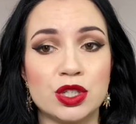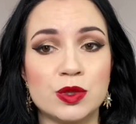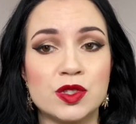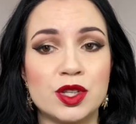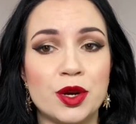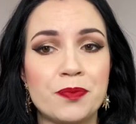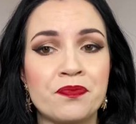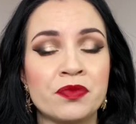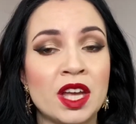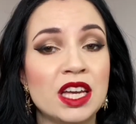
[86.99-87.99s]
So
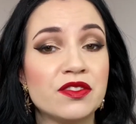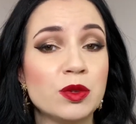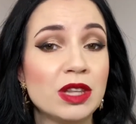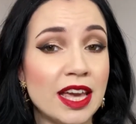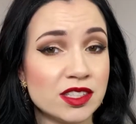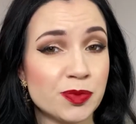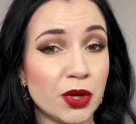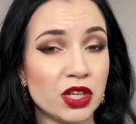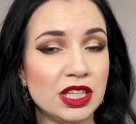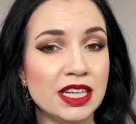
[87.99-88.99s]
if you like
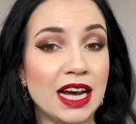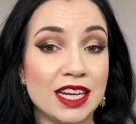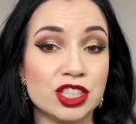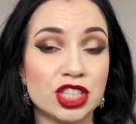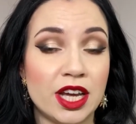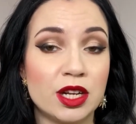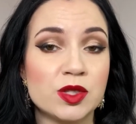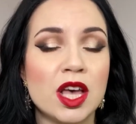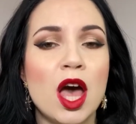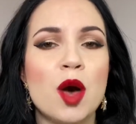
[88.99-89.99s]
sparkly eyeshadows,
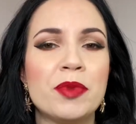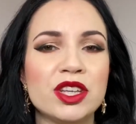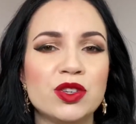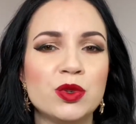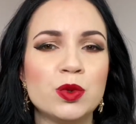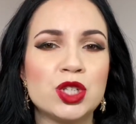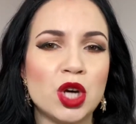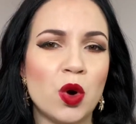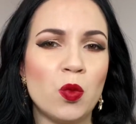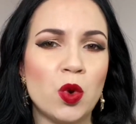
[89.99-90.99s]
but you
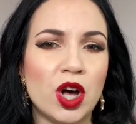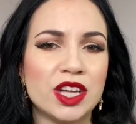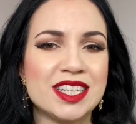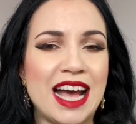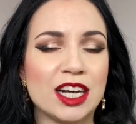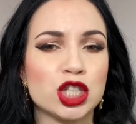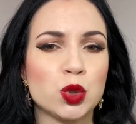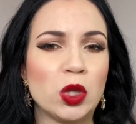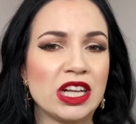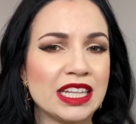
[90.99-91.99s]
don't want
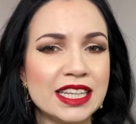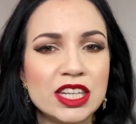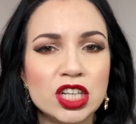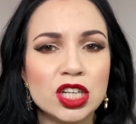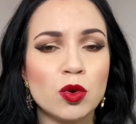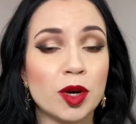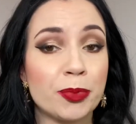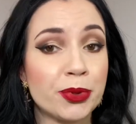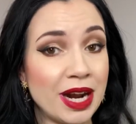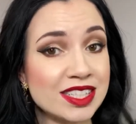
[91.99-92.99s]
actual glitter or
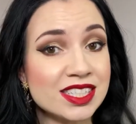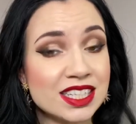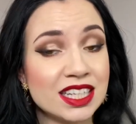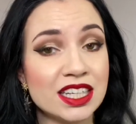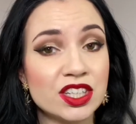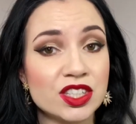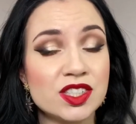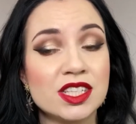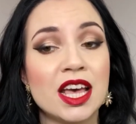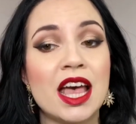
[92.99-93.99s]
pressed glitters,
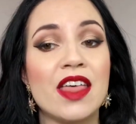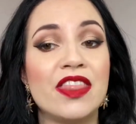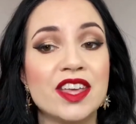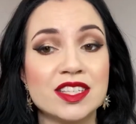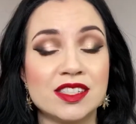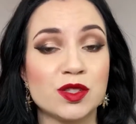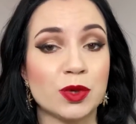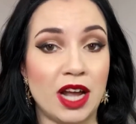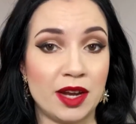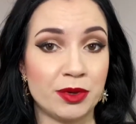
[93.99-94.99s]
this is what
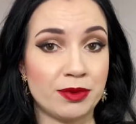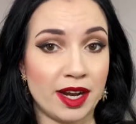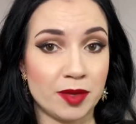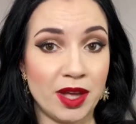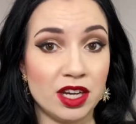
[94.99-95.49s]
I would recommend.